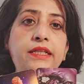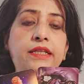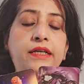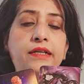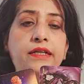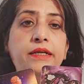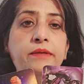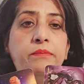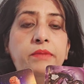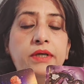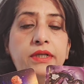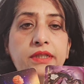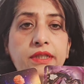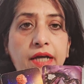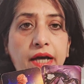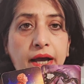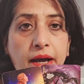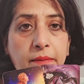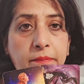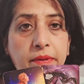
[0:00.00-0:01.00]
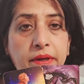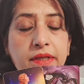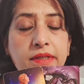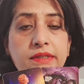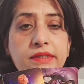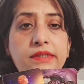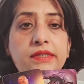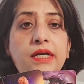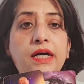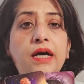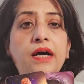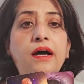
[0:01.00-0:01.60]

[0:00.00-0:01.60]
the rebirth happens,